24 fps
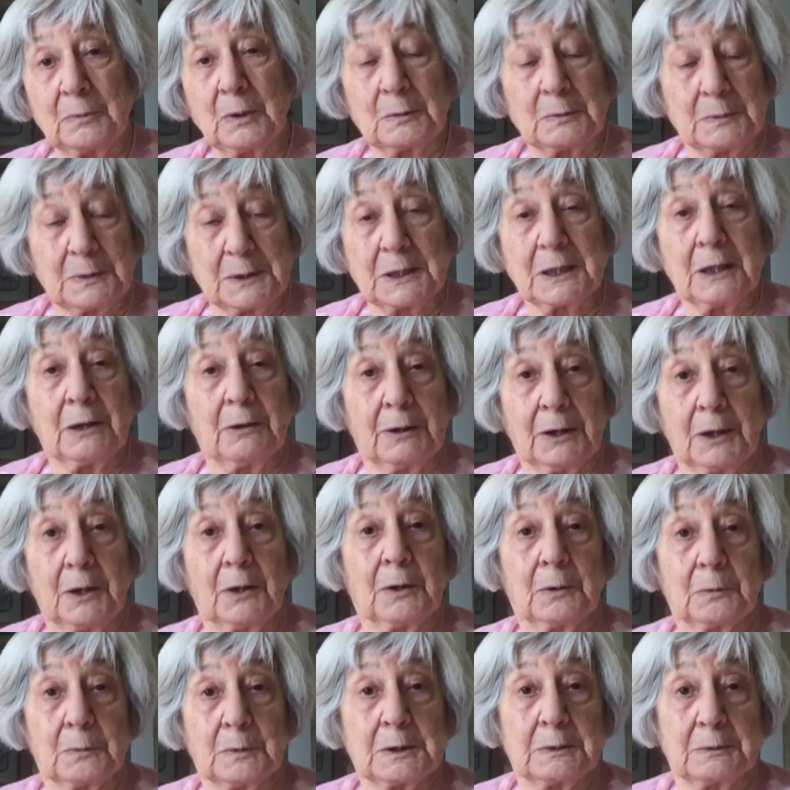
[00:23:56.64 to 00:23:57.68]
what was going
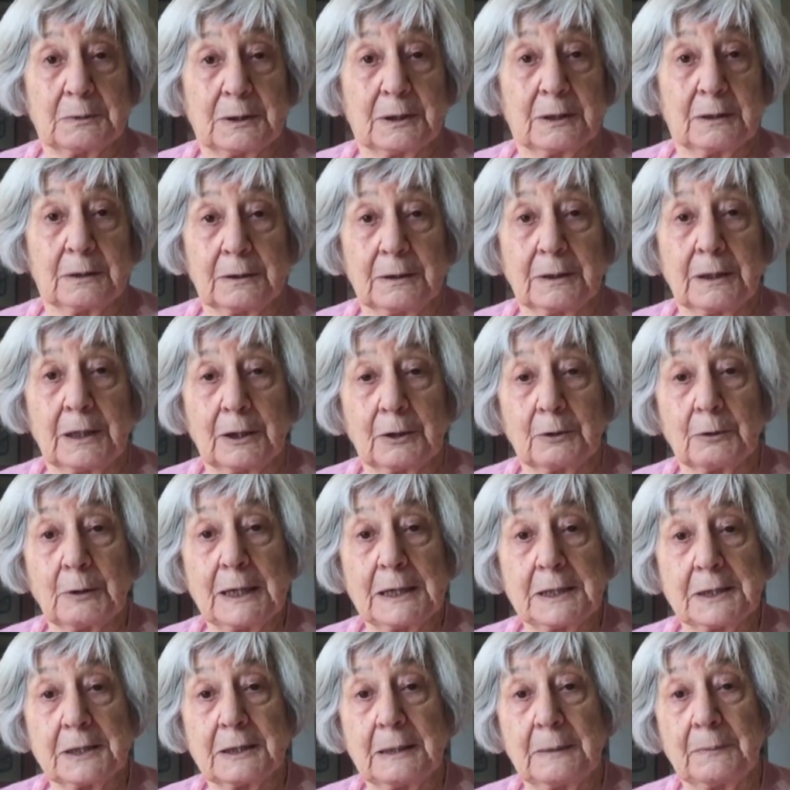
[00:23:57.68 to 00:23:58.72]
on, which was a
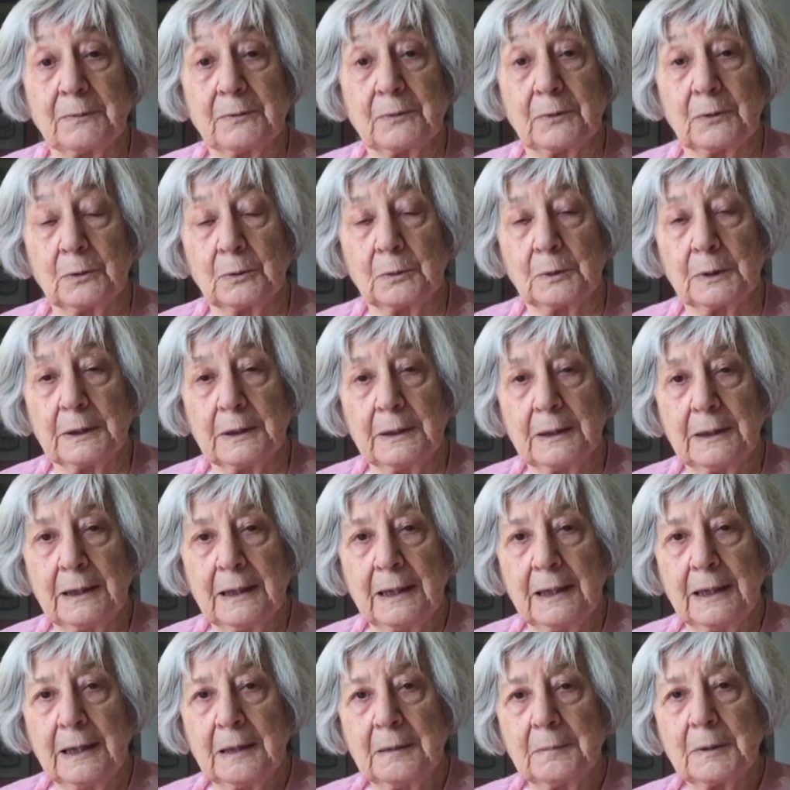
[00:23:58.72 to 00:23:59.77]
great step forward.
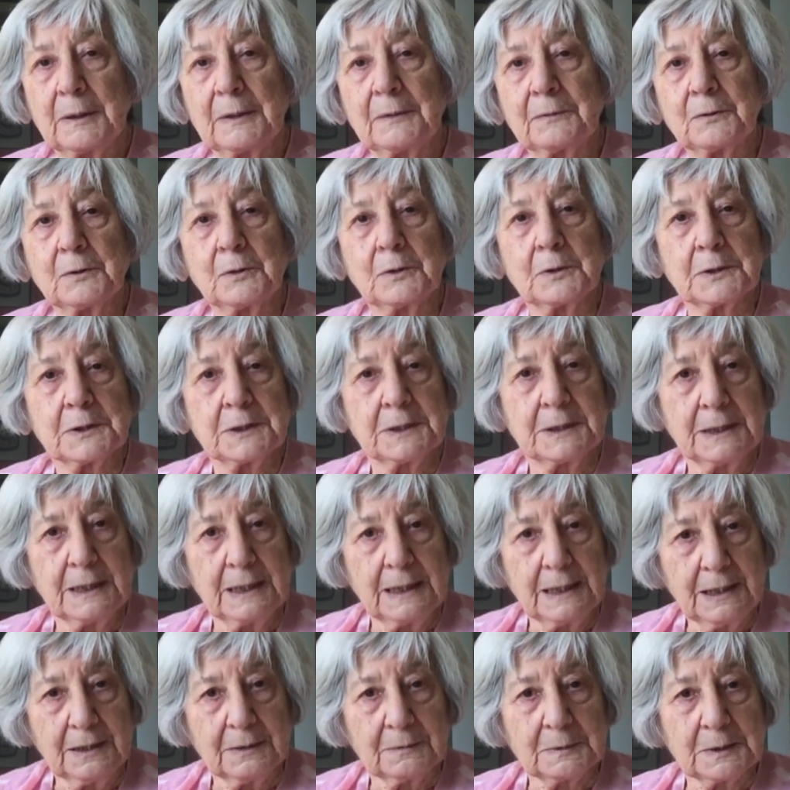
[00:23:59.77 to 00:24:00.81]
But, of course,
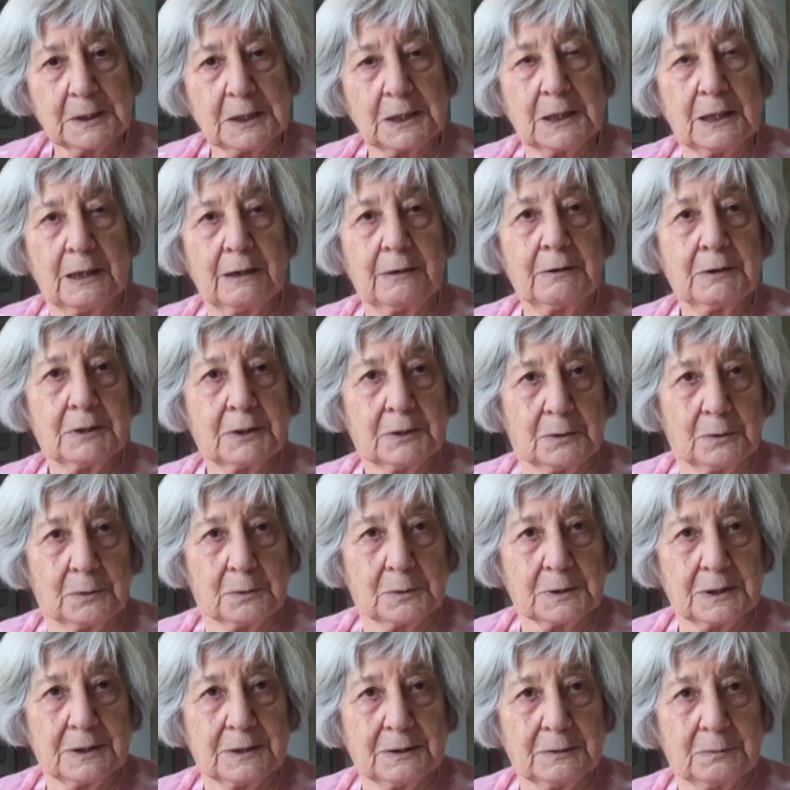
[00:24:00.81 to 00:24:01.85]
now with the current
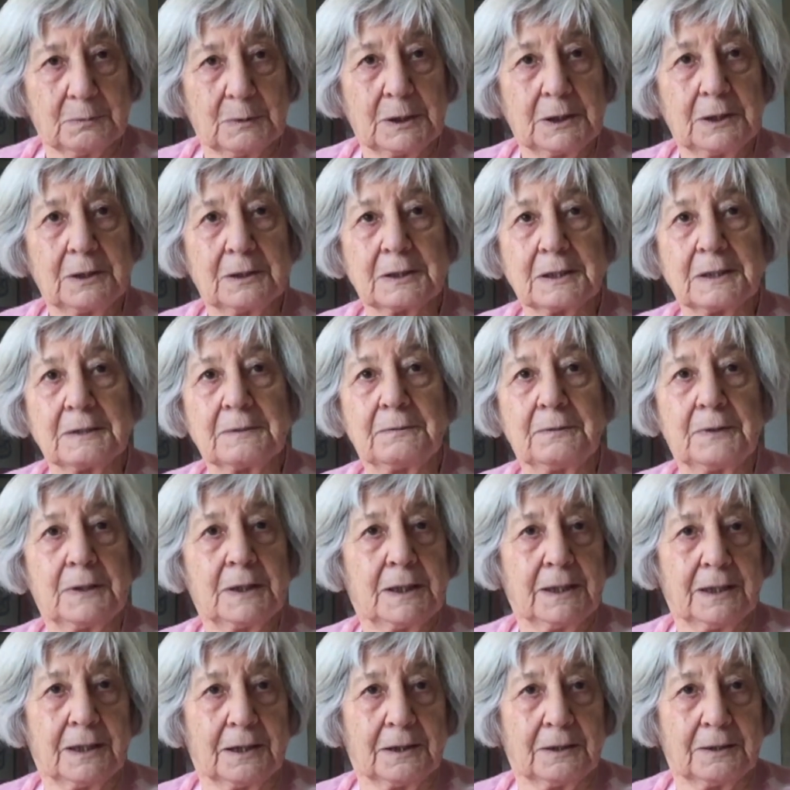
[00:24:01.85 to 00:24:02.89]
courses, we're using
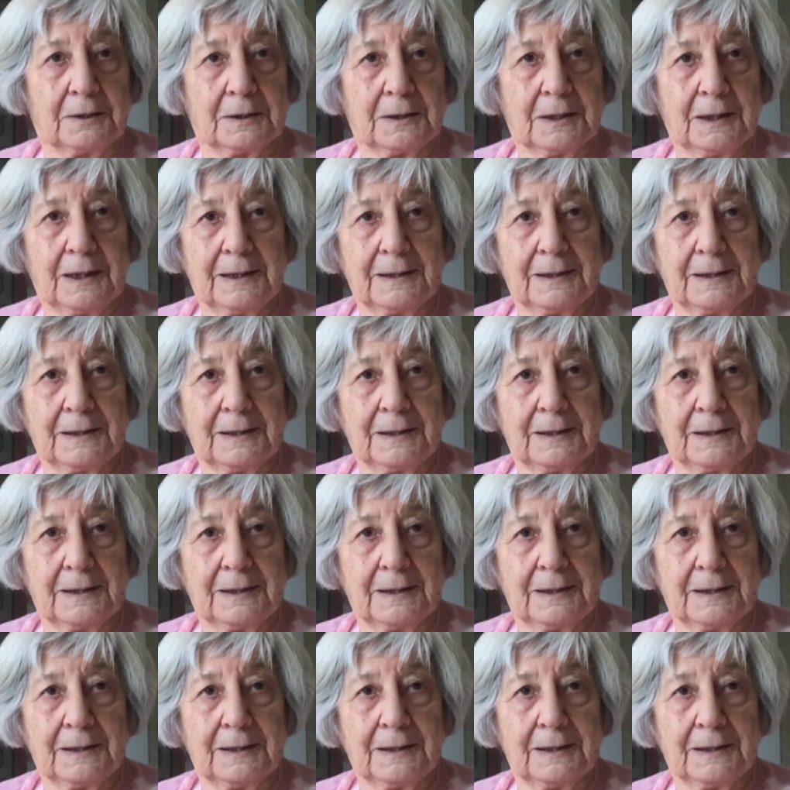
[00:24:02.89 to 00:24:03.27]
video,